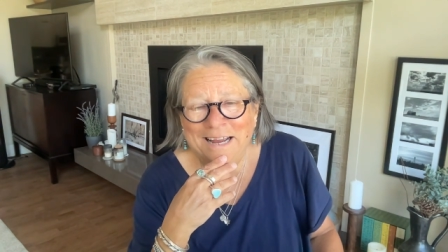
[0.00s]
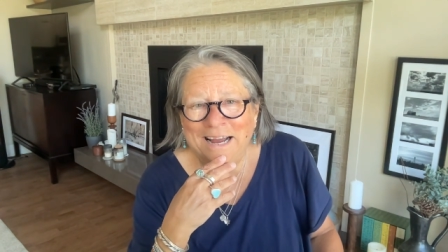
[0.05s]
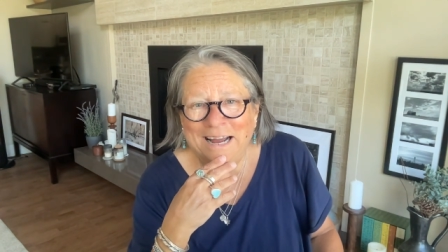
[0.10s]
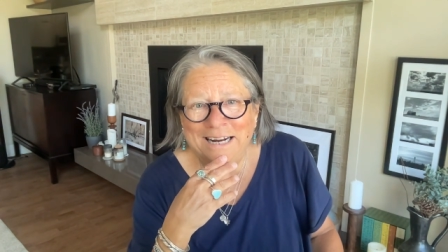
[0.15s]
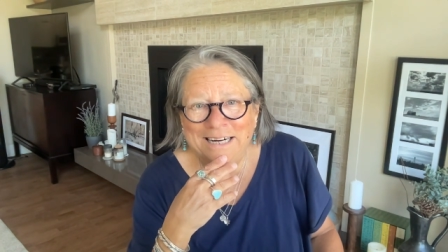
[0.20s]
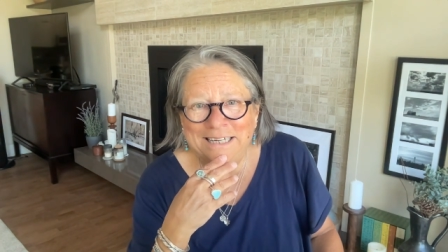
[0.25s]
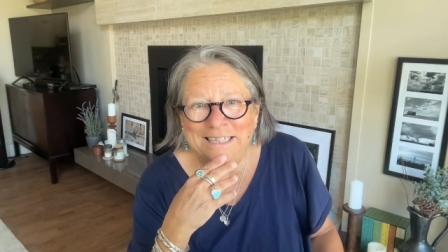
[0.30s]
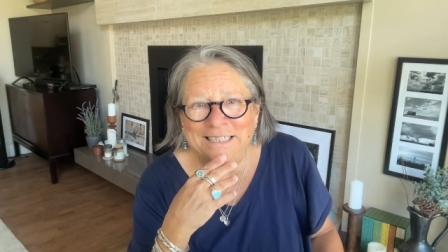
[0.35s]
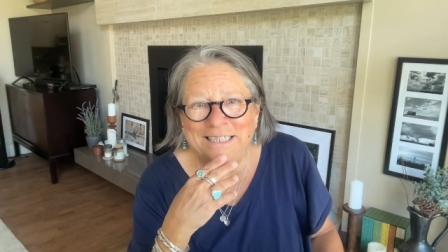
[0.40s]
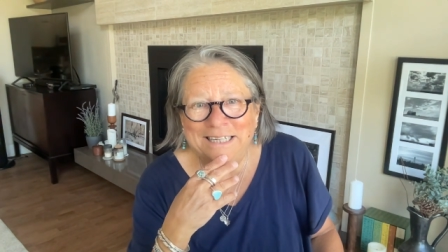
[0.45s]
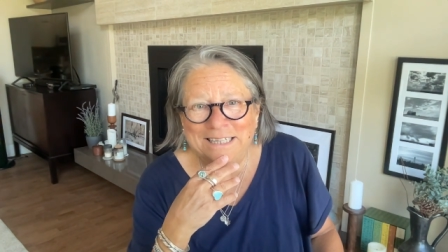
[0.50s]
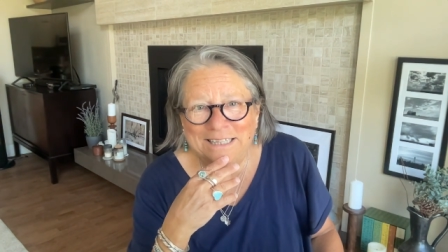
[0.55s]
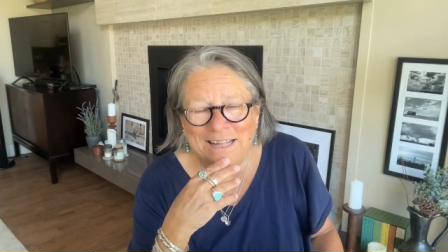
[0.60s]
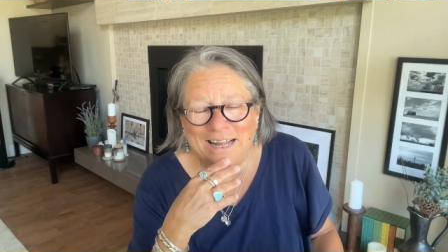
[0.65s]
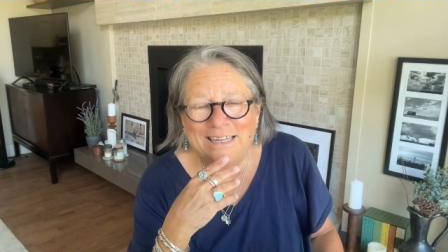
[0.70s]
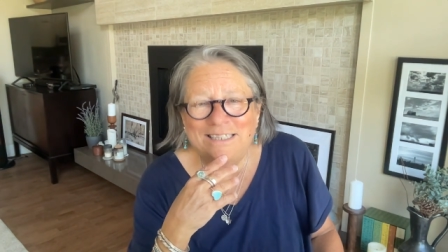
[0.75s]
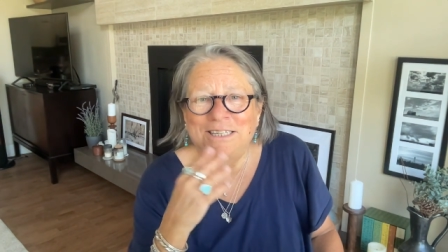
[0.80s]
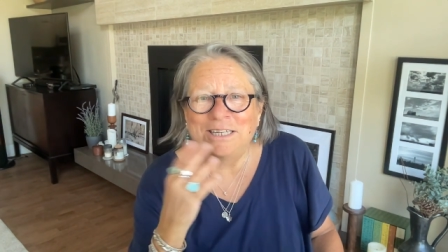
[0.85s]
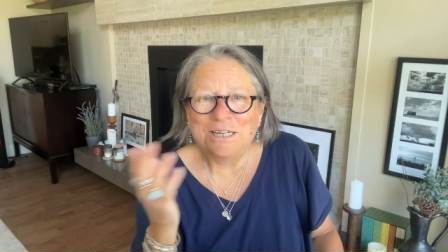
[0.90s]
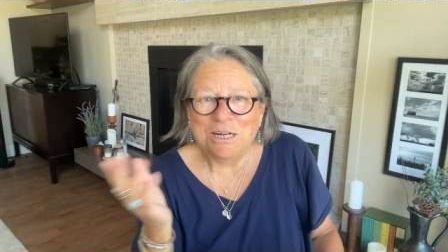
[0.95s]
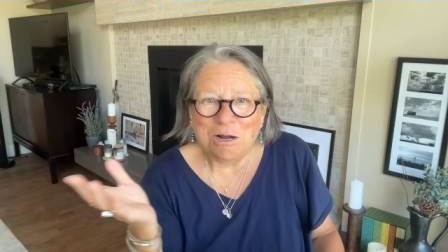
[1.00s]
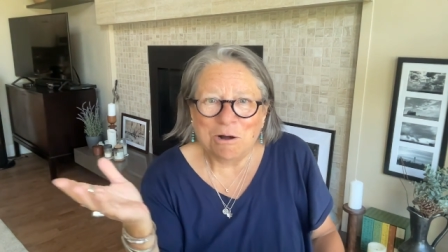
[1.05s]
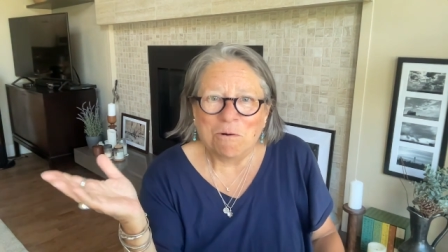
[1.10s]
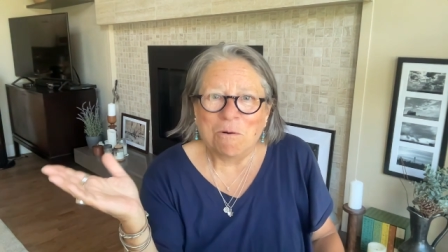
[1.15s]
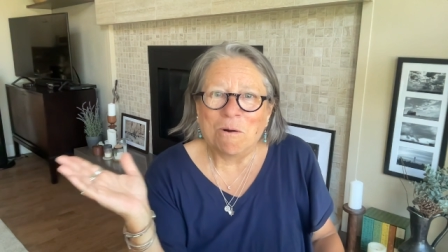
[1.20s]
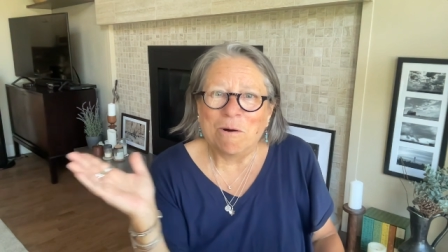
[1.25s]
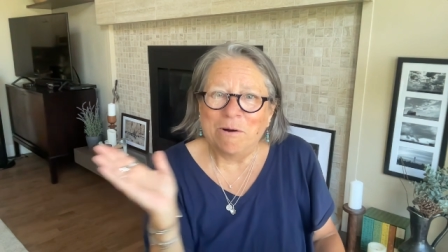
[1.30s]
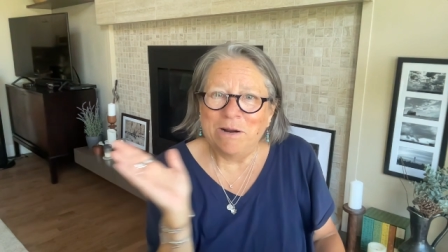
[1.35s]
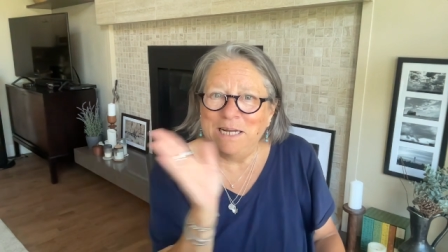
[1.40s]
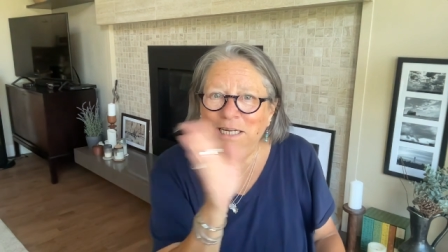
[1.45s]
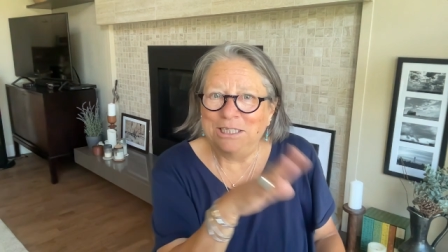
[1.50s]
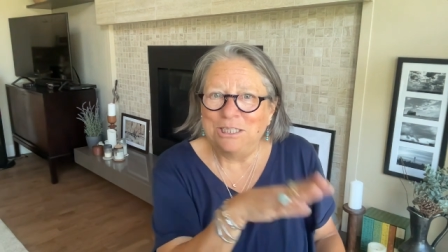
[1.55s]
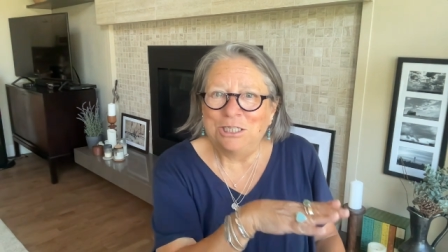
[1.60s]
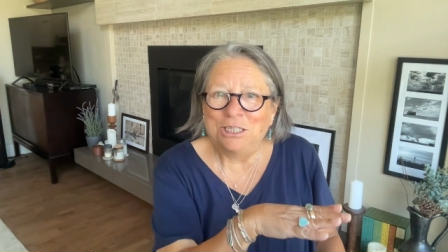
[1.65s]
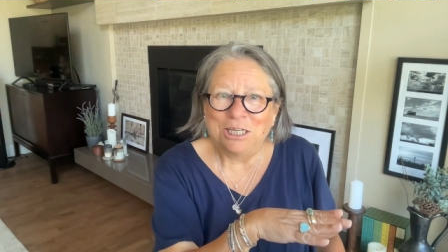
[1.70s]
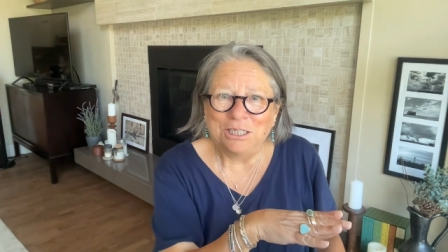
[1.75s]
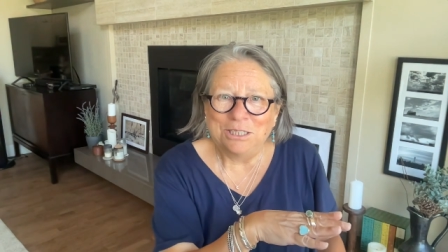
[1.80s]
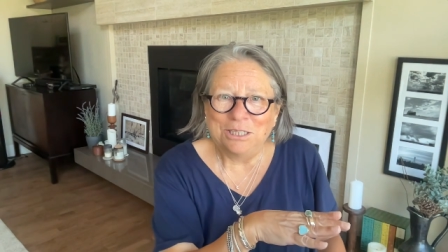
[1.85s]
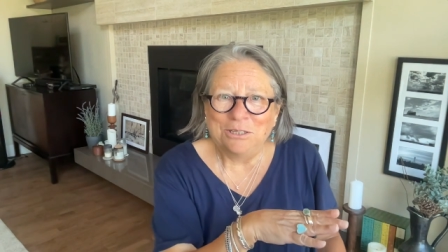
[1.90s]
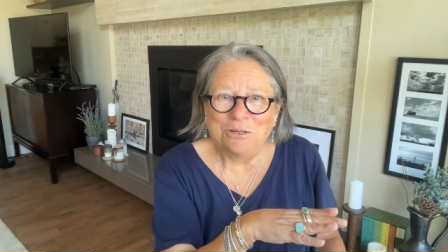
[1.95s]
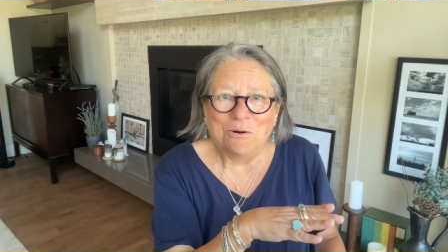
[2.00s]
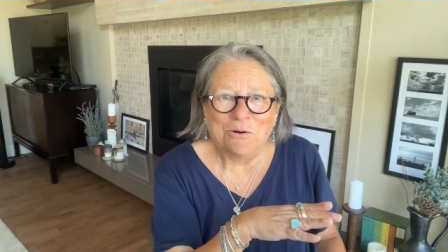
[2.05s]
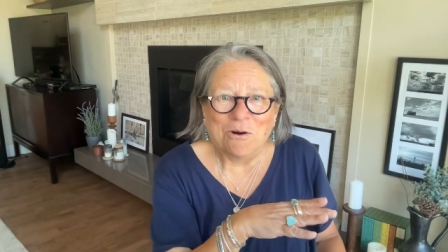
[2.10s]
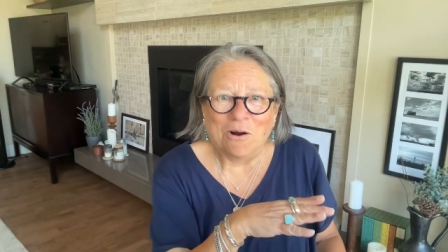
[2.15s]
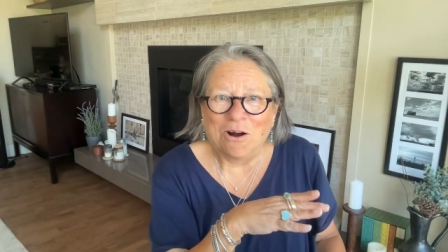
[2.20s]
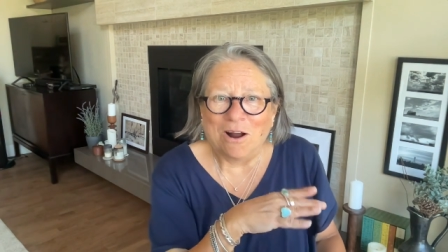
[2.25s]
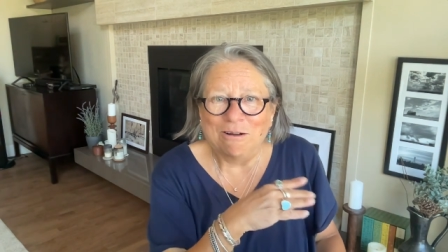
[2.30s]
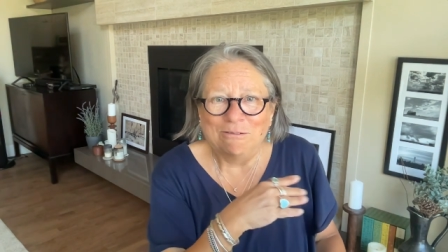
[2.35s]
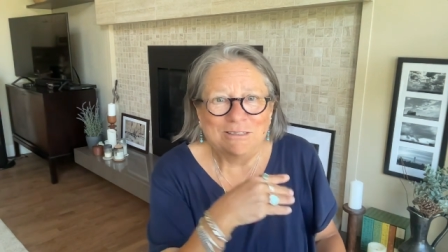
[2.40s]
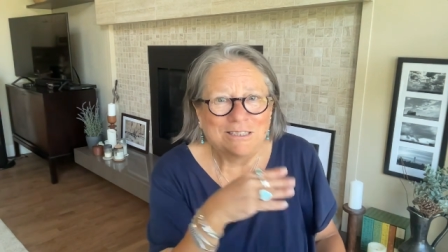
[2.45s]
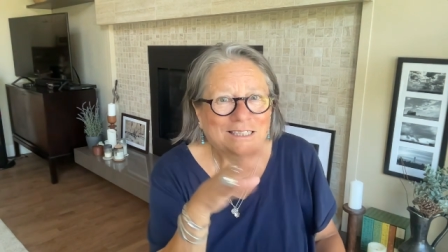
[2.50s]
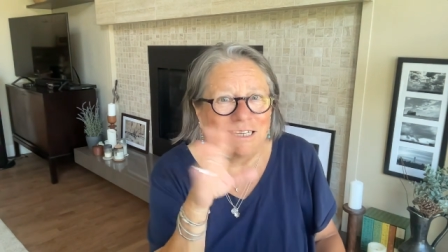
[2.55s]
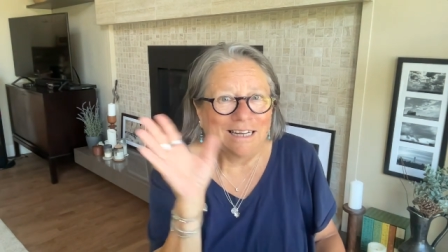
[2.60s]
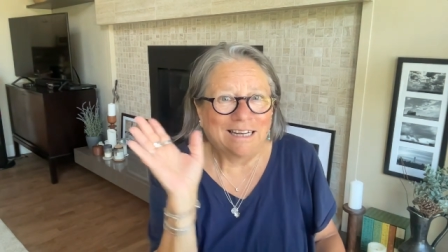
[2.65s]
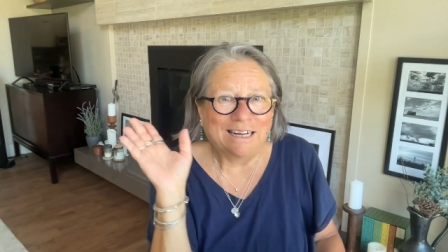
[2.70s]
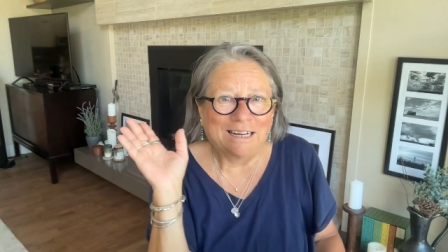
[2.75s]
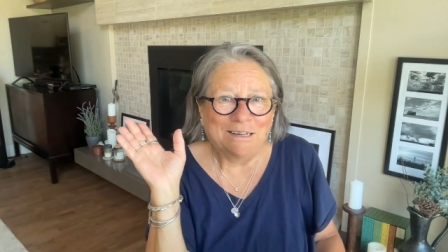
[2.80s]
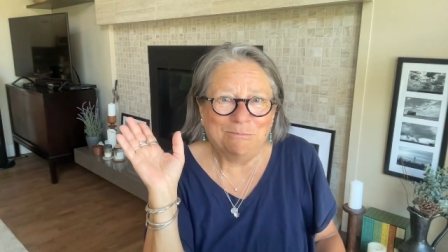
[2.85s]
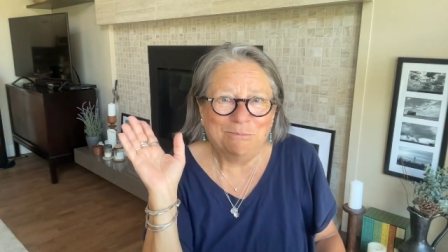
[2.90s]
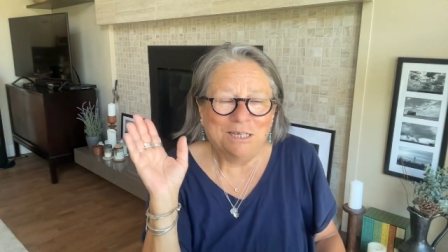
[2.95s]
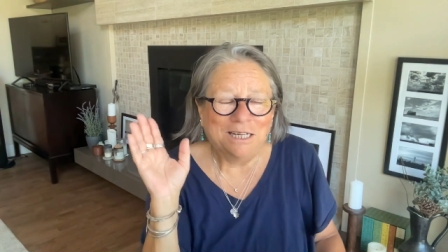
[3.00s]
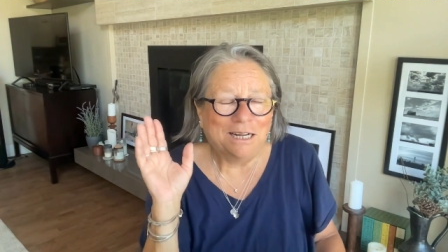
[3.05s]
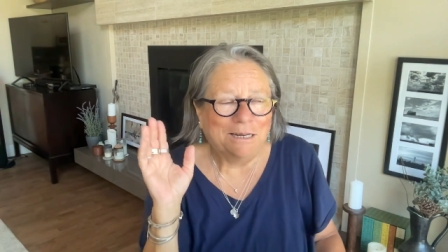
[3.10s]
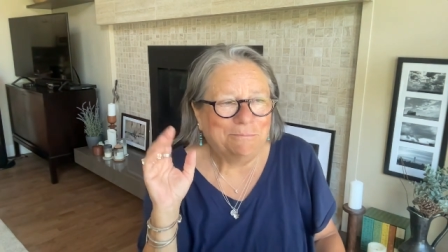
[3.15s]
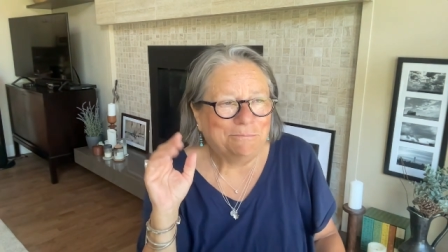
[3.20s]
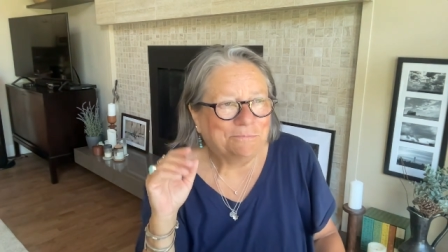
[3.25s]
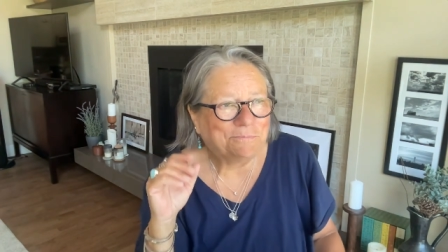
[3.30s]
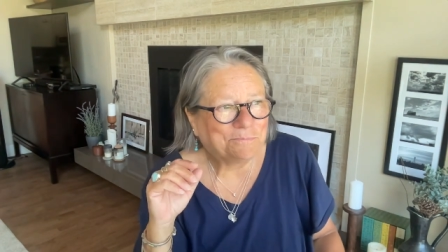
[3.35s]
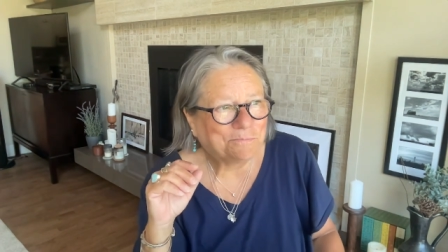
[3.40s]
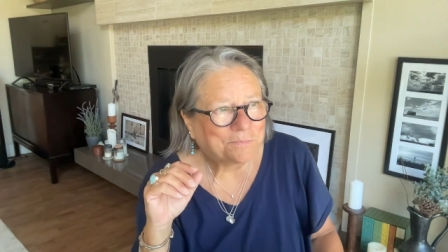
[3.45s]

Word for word: I did the classic Aquarian shut the door. I was like, I'm done.